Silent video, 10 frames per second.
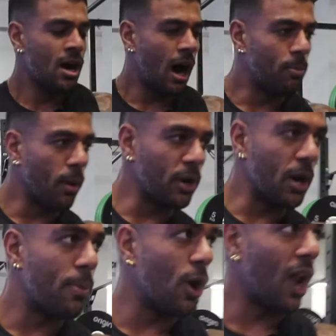I'm probably going to
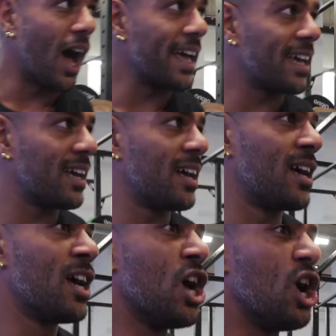put like
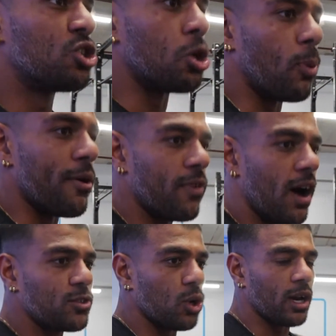
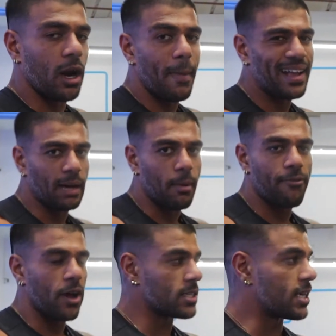2.5s on and I'll make that my first